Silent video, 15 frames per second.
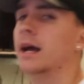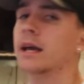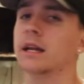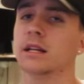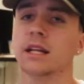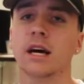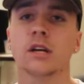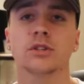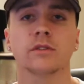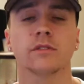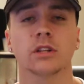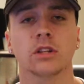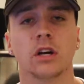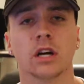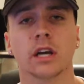It allows
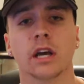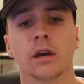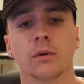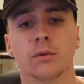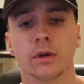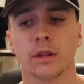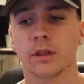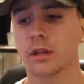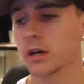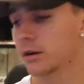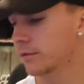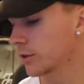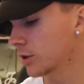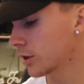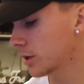overclocking
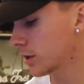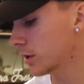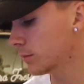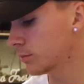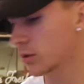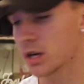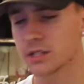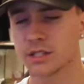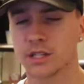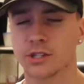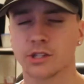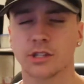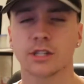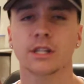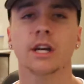of your
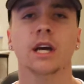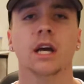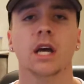processor,